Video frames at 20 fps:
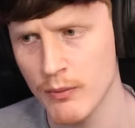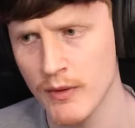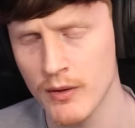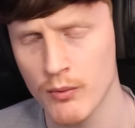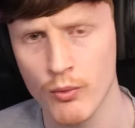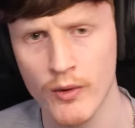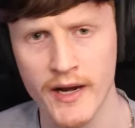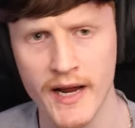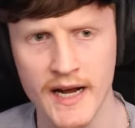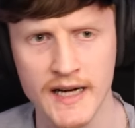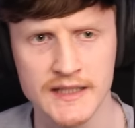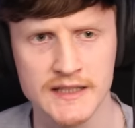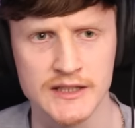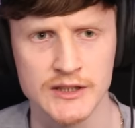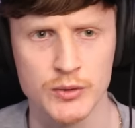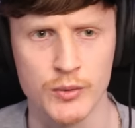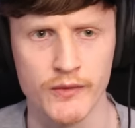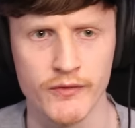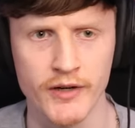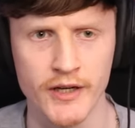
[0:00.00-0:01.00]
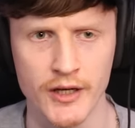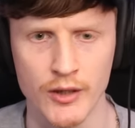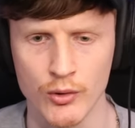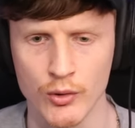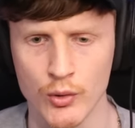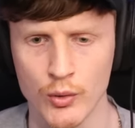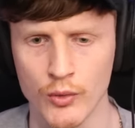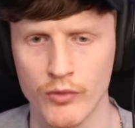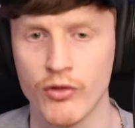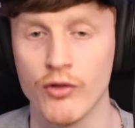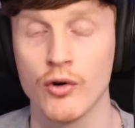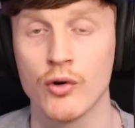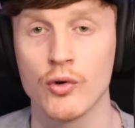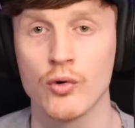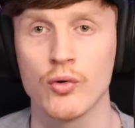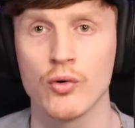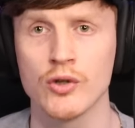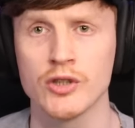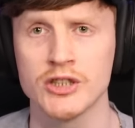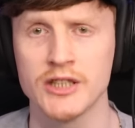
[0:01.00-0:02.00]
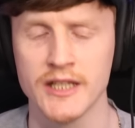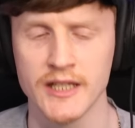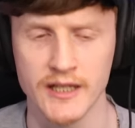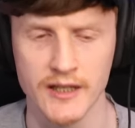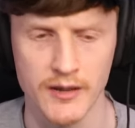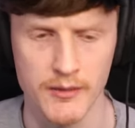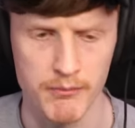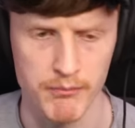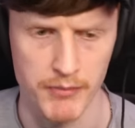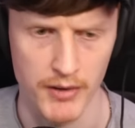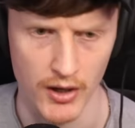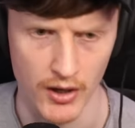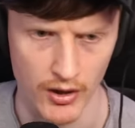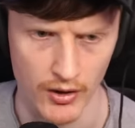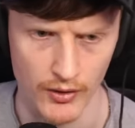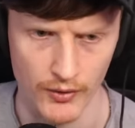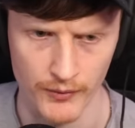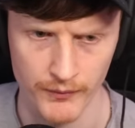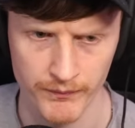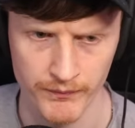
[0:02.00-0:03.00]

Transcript: we're reacting to a video called The Crushing Blow.